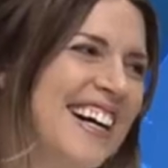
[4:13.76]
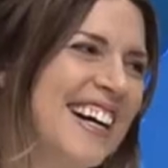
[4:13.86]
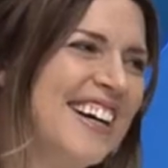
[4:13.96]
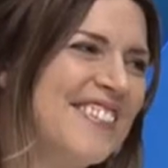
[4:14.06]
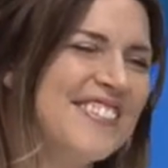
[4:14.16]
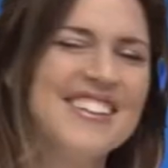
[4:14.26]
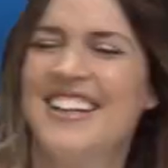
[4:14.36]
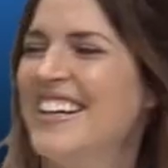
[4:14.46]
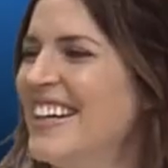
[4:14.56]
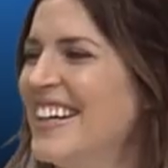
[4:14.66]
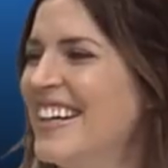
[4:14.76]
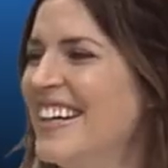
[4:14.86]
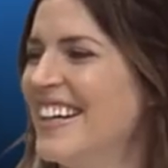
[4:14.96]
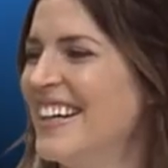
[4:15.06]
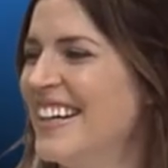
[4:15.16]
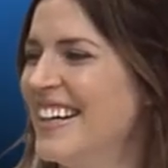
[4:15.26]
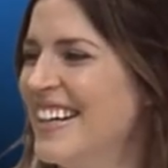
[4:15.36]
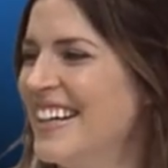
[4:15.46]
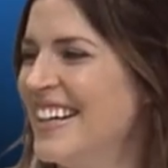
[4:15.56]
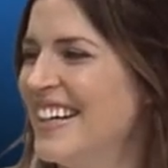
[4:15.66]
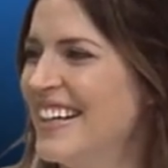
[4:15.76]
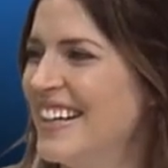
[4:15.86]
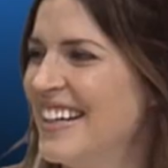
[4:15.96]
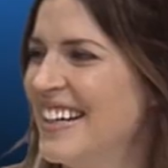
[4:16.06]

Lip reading: This person isn't speaking.